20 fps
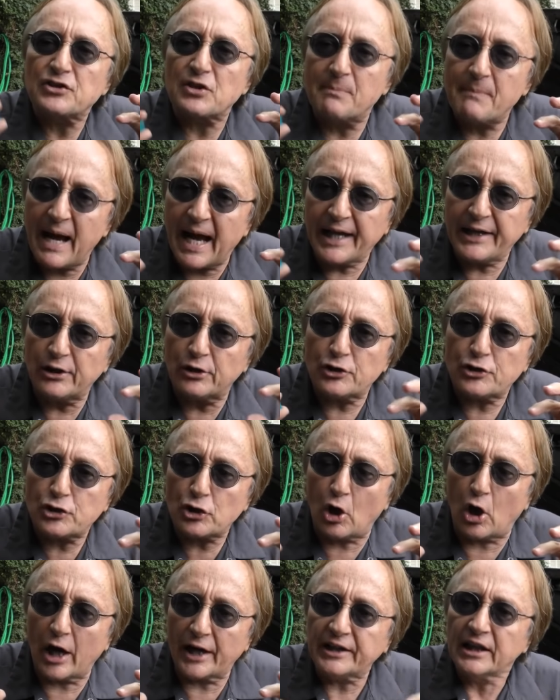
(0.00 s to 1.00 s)
there's a minor
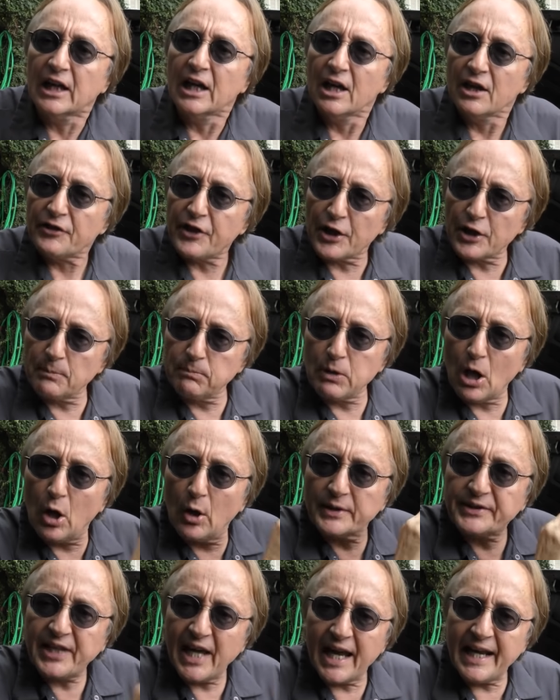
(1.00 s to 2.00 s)
short that'll
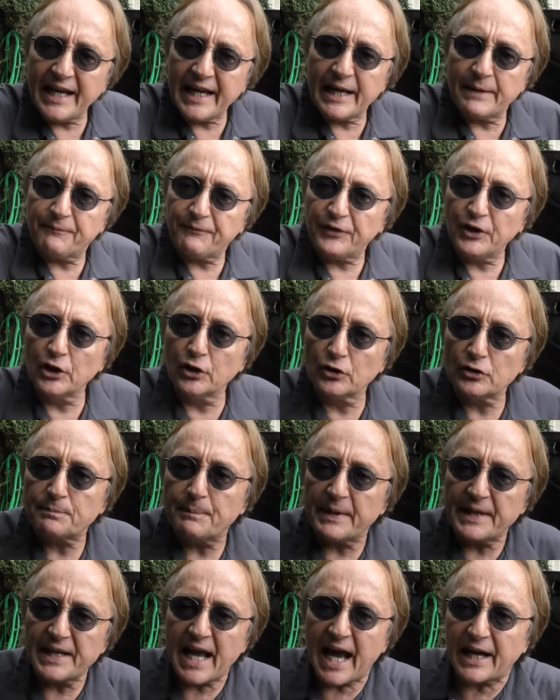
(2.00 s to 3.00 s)
blow a 10 amp fuse,
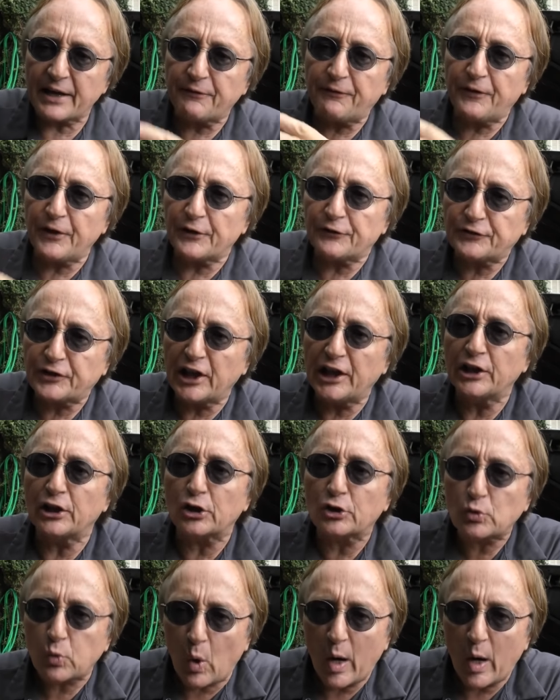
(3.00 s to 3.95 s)
but not a 15 or